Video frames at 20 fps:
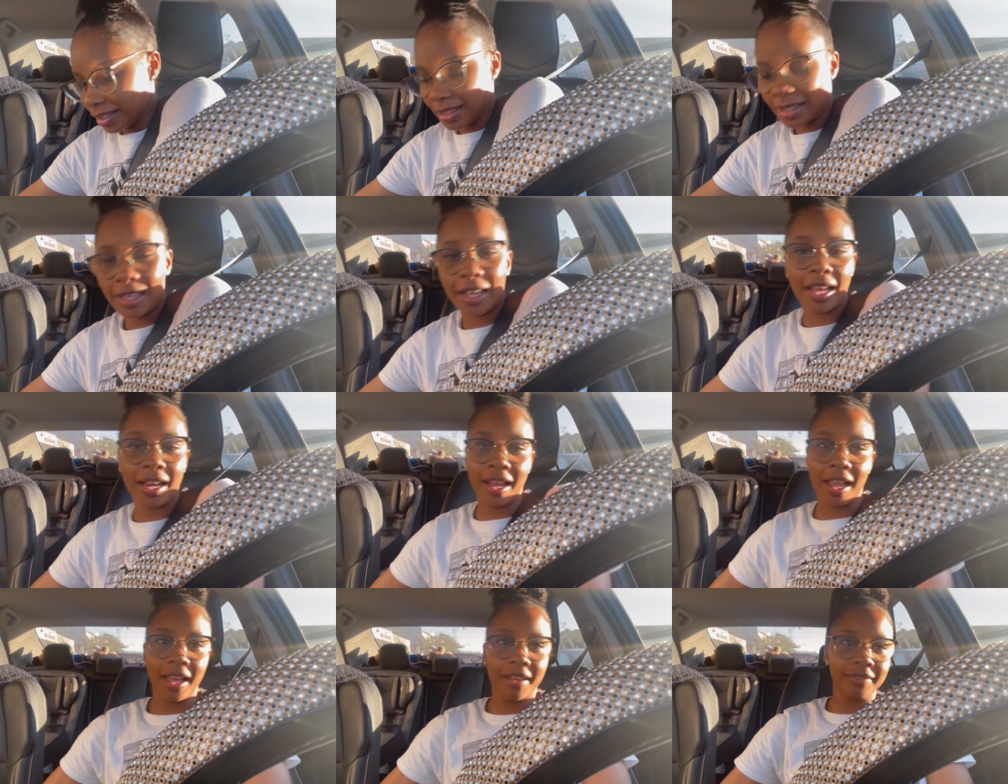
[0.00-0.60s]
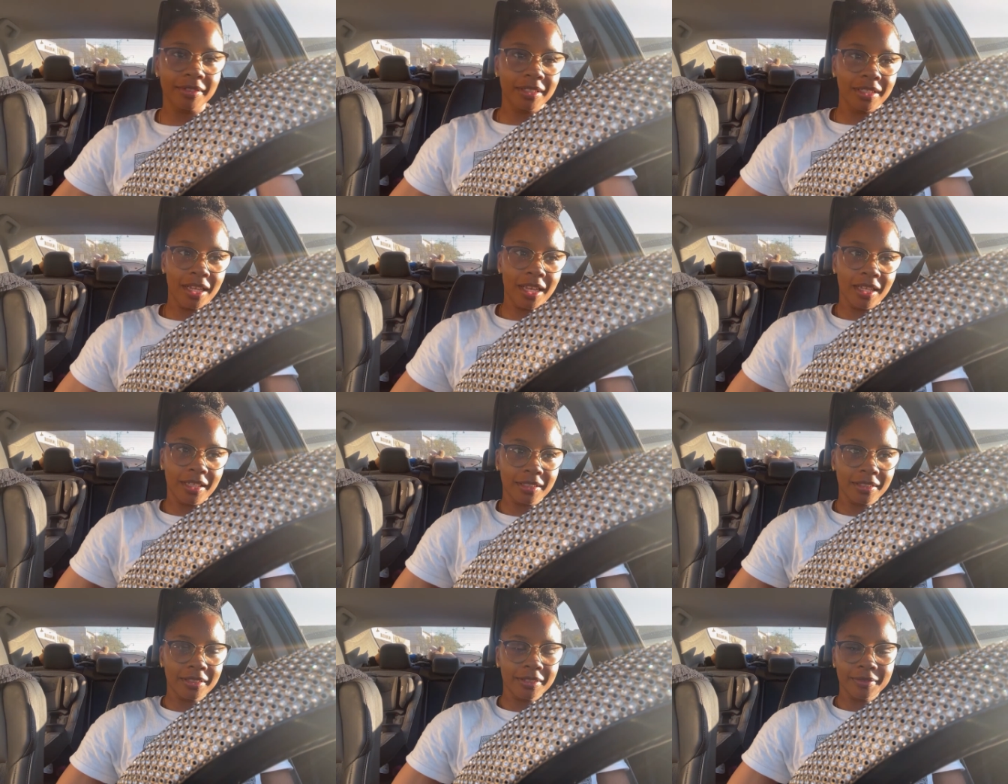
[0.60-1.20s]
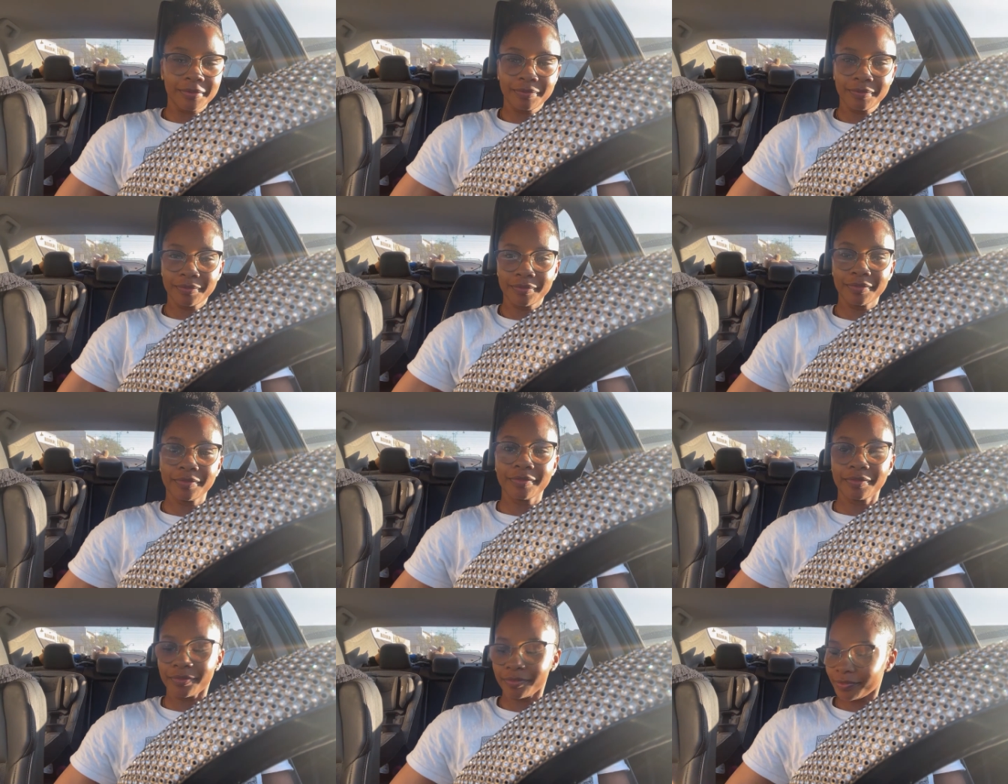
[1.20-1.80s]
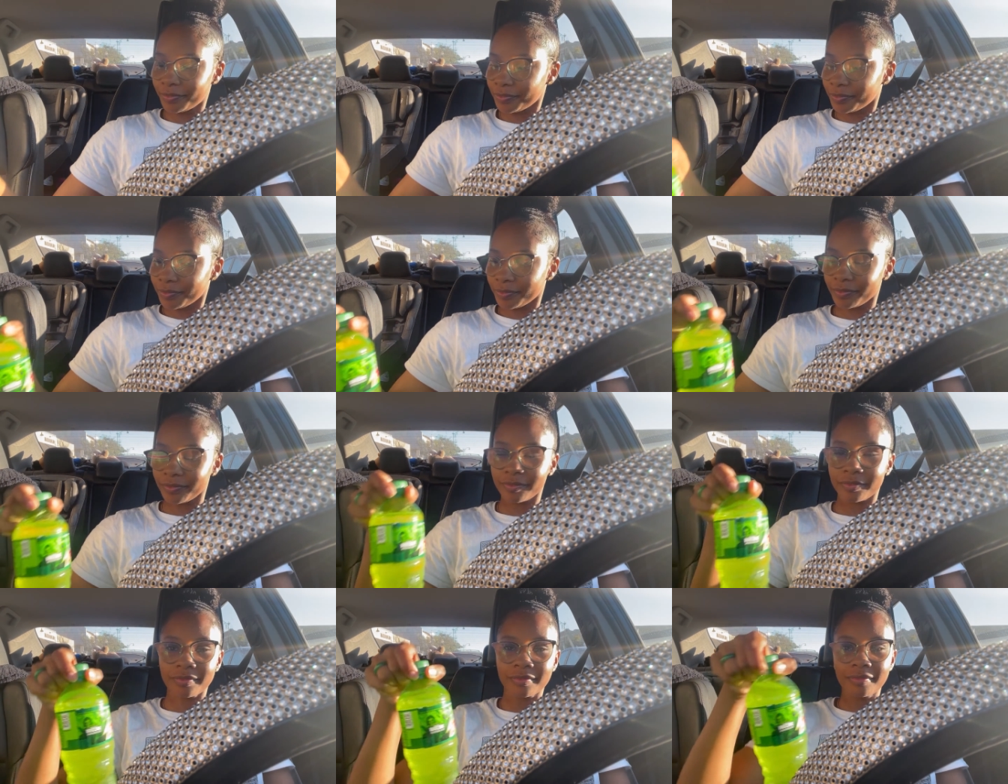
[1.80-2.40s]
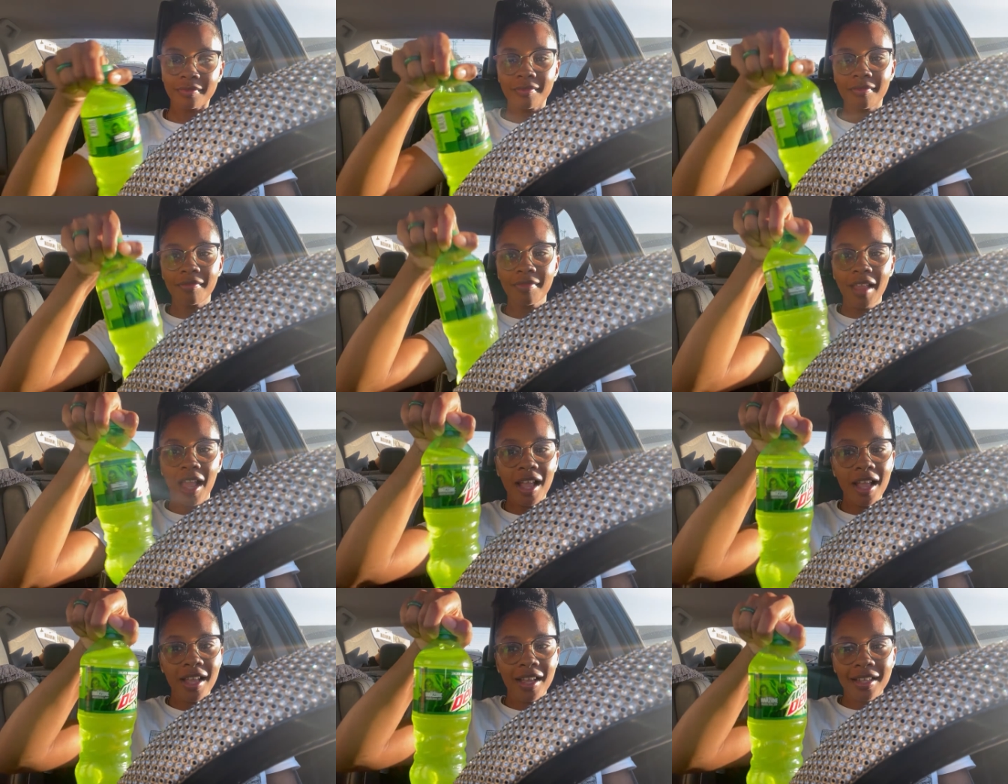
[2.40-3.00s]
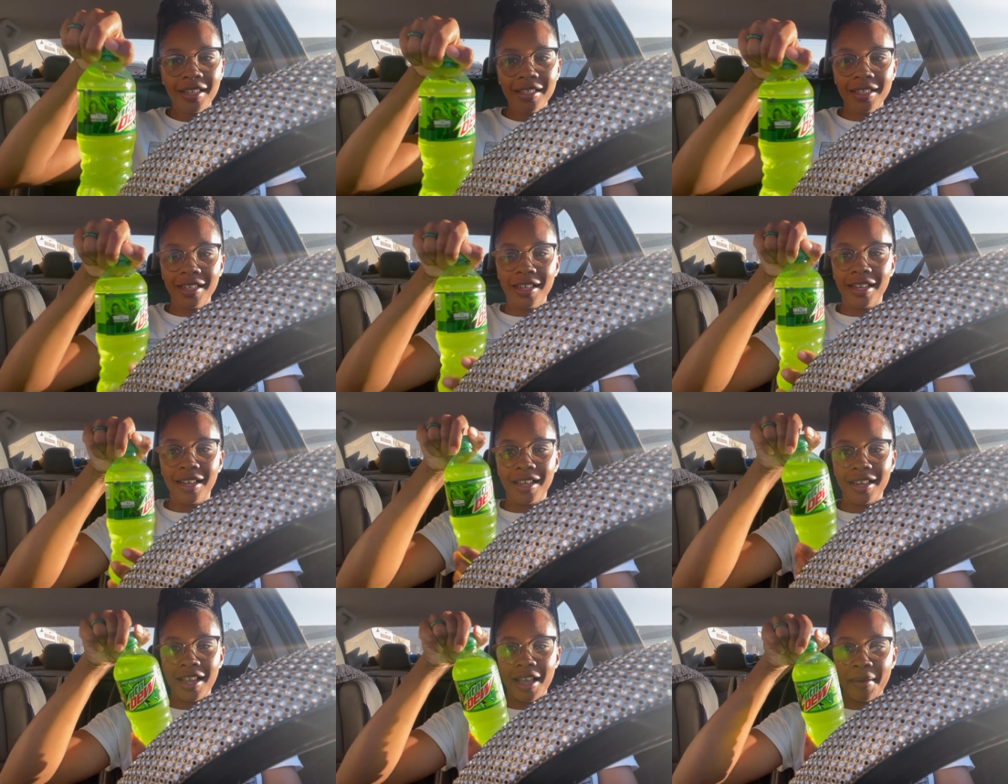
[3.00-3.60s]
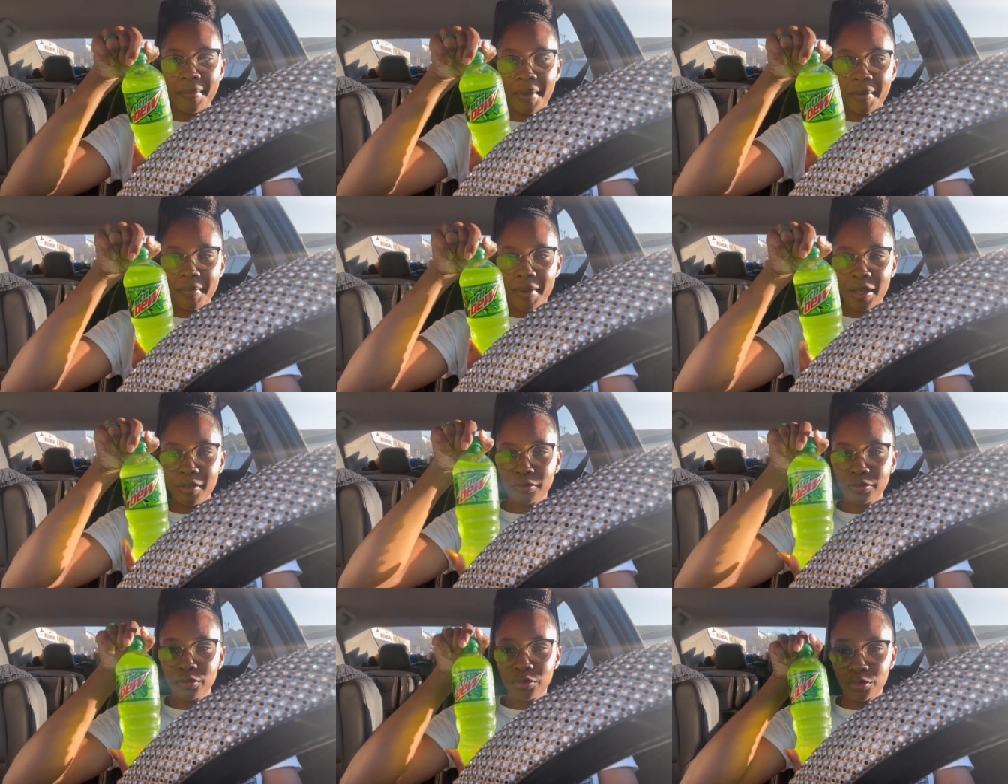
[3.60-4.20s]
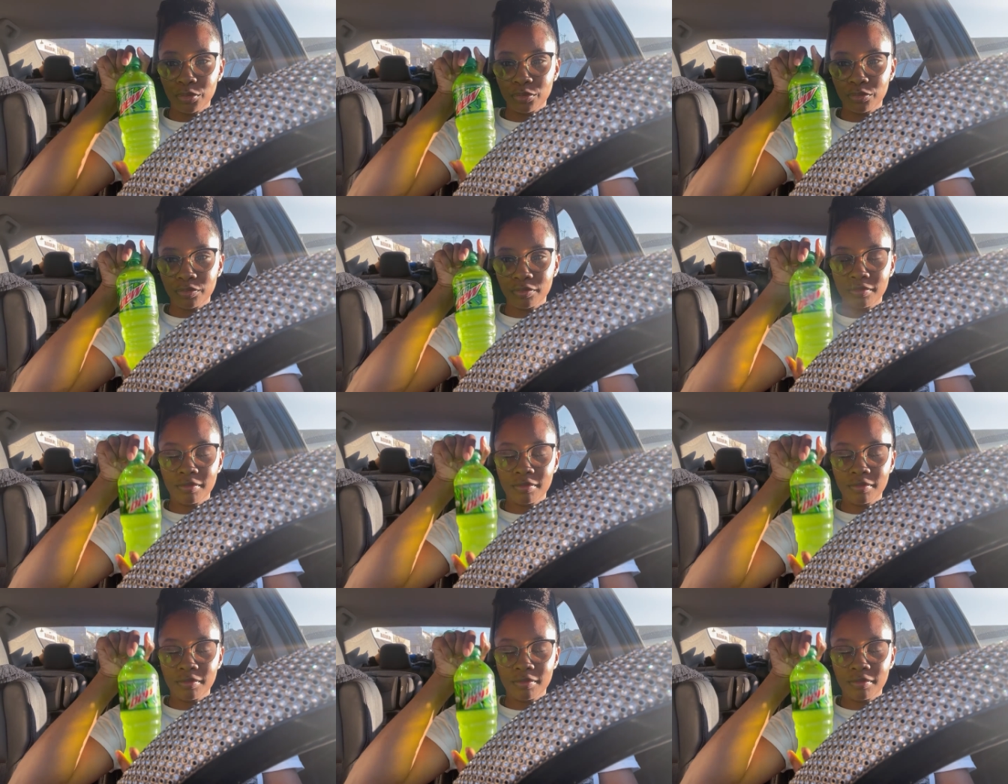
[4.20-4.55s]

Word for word: You gotta have snacks. You gotta Gotta have my Mountain Dew.